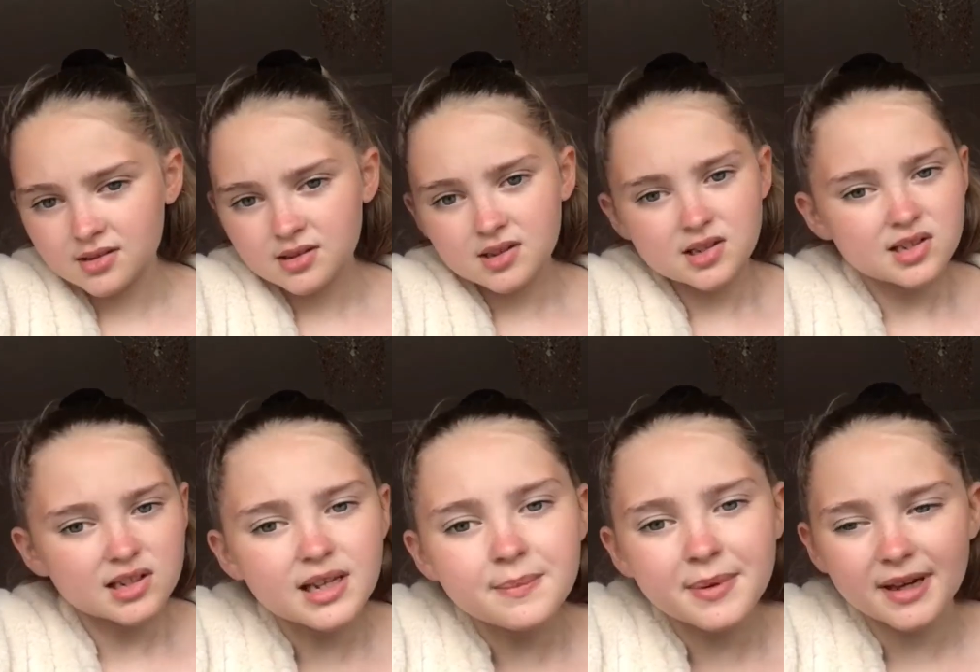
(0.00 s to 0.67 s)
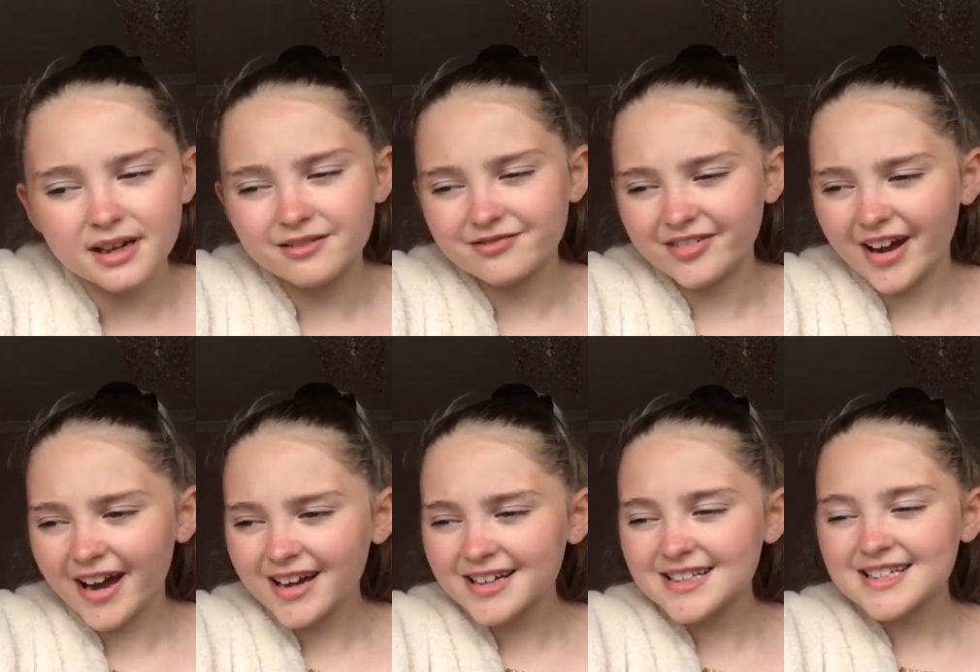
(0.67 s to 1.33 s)
Sleeping, in
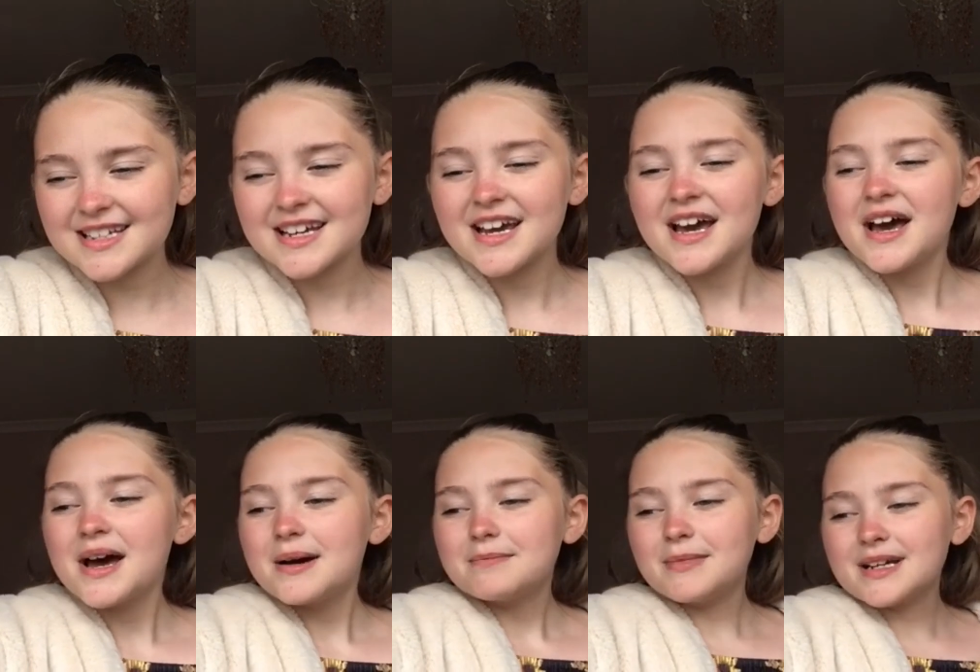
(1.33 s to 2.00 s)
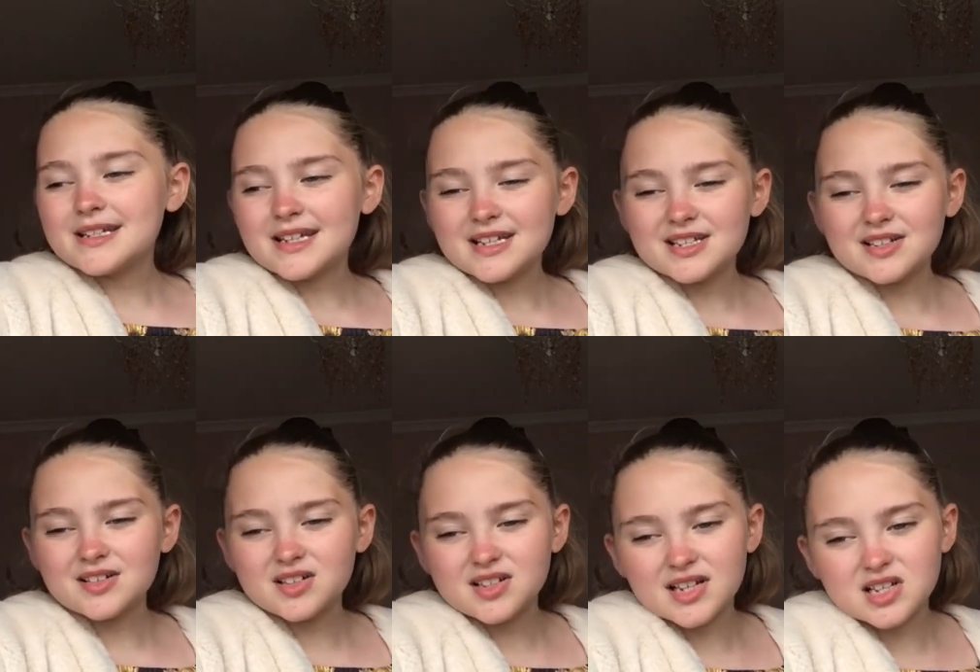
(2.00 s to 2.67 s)
fact, my sister
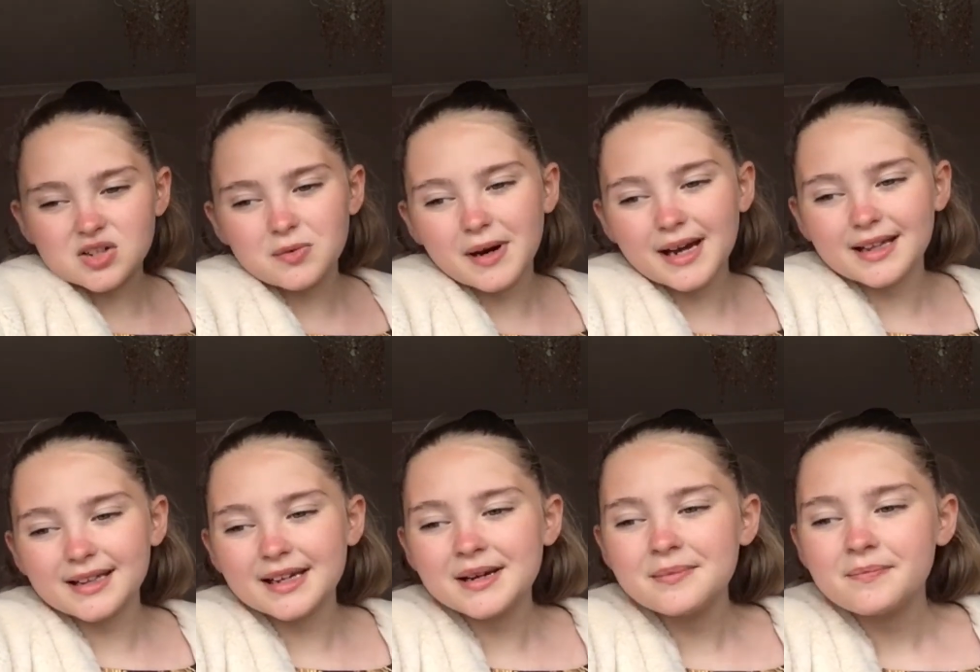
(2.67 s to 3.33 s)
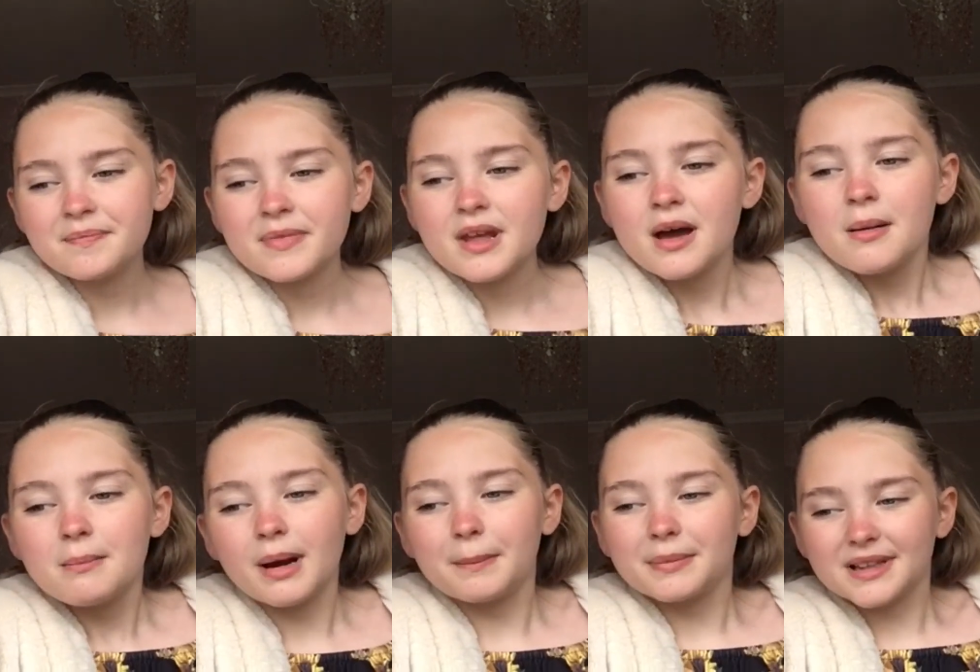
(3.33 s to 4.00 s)
says quietly.
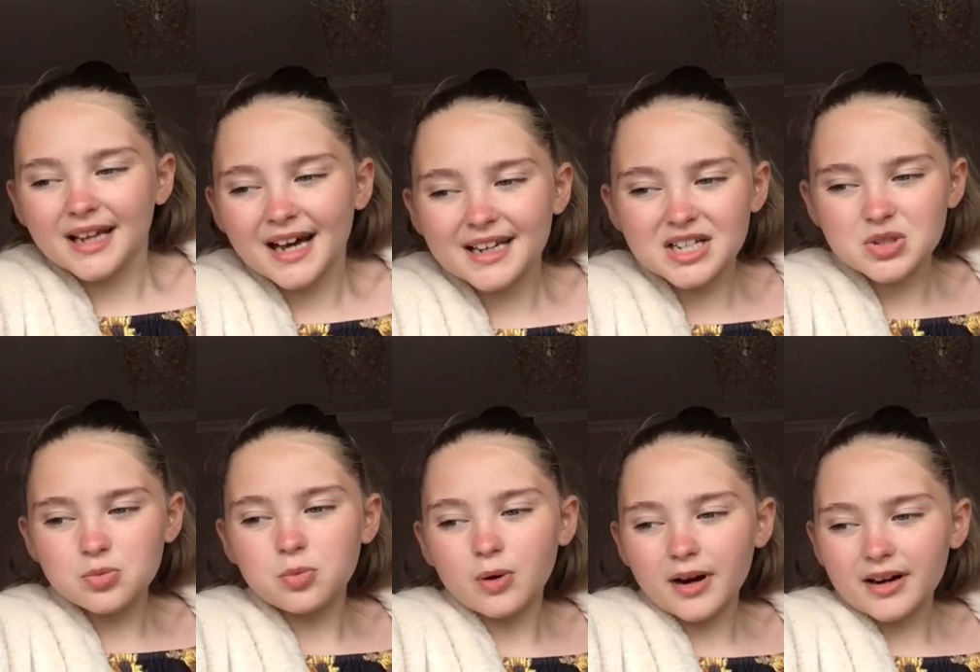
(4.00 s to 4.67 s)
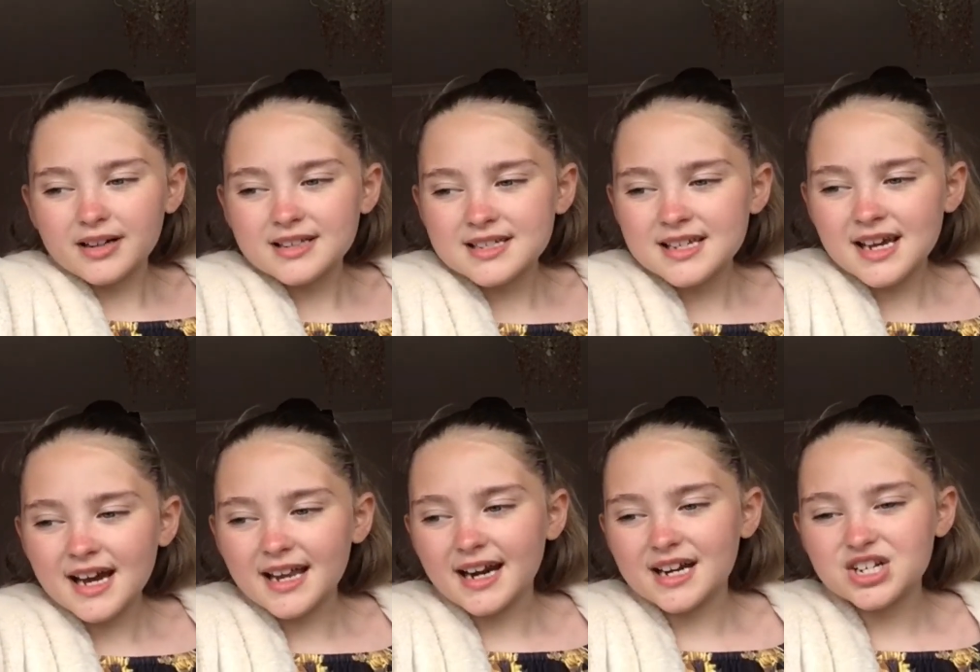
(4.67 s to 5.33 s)
My plan has worked,
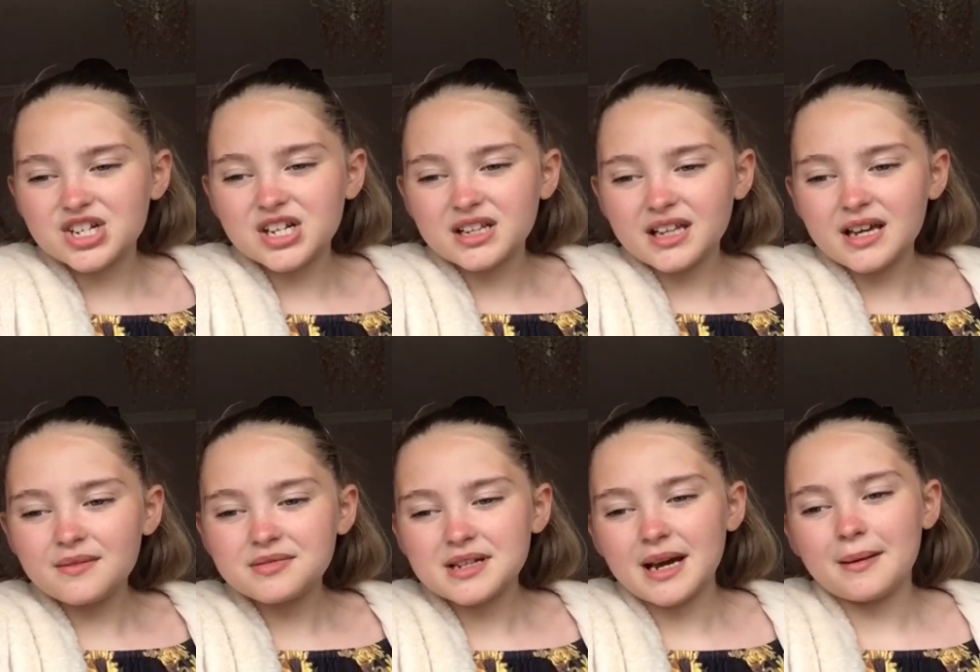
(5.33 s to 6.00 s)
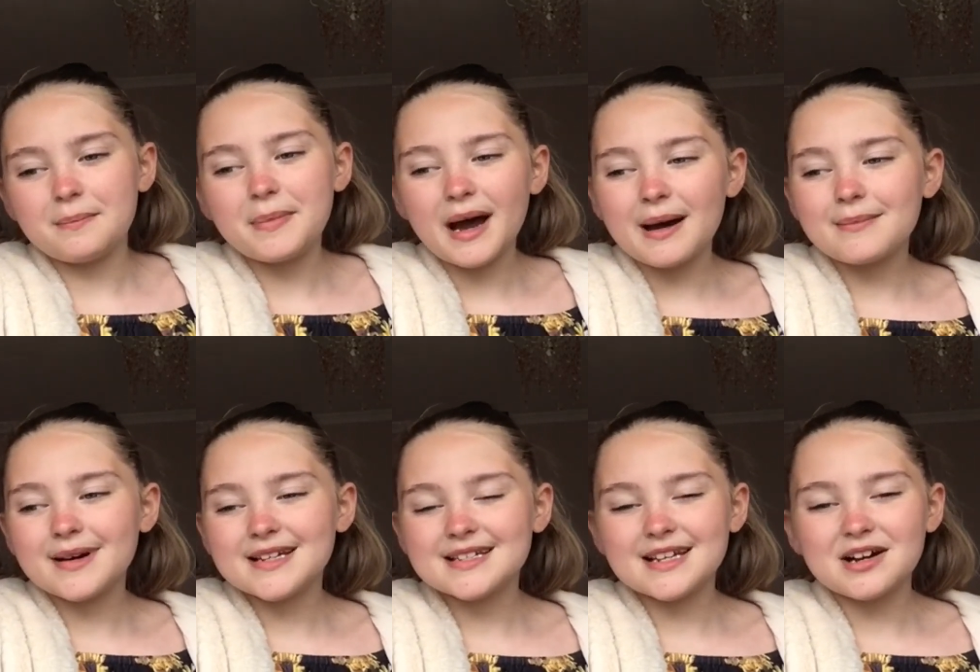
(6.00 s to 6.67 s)
and as she leaves, I pat
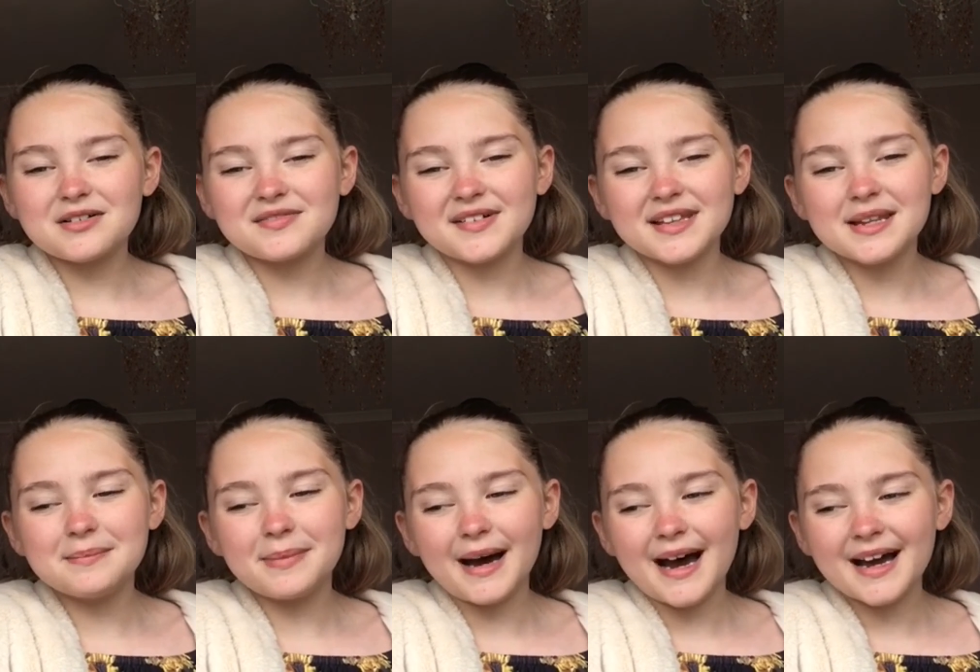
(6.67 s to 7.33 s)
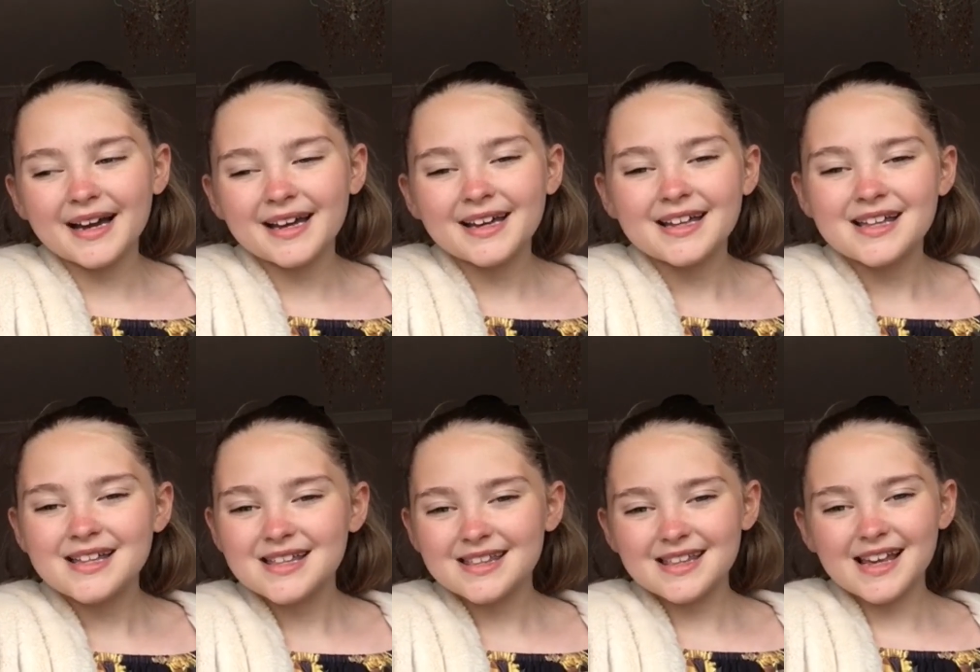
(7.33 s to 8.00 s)
myself on the back.
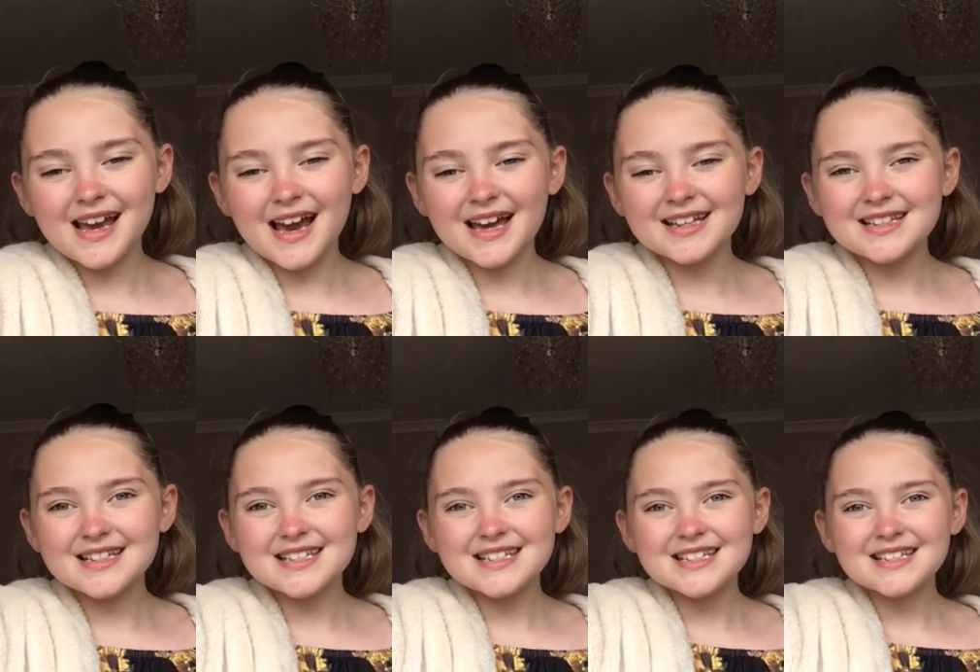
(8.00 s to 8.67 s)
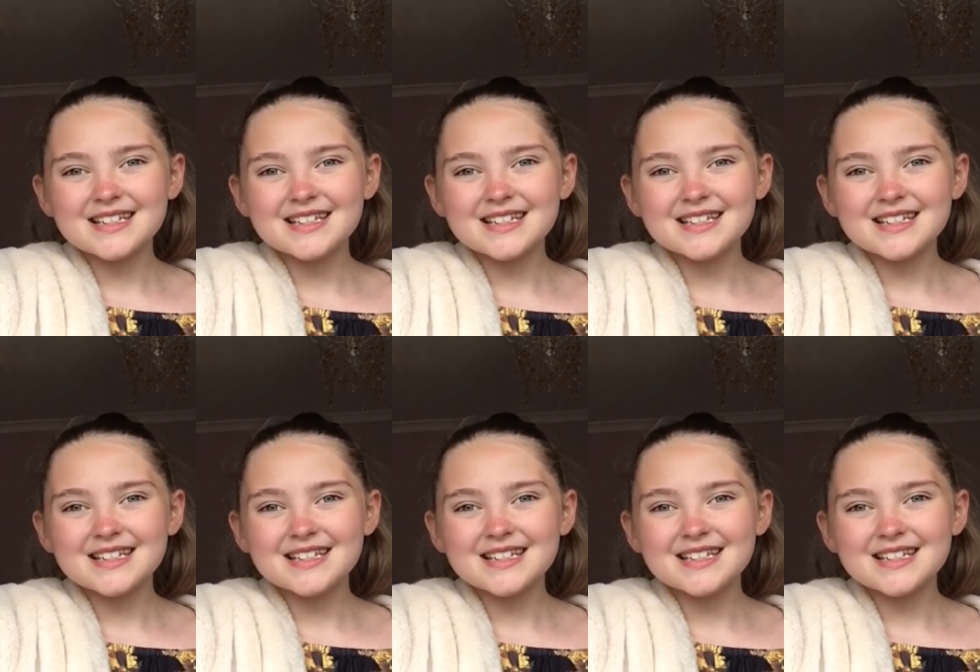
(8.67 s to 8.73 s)
The end.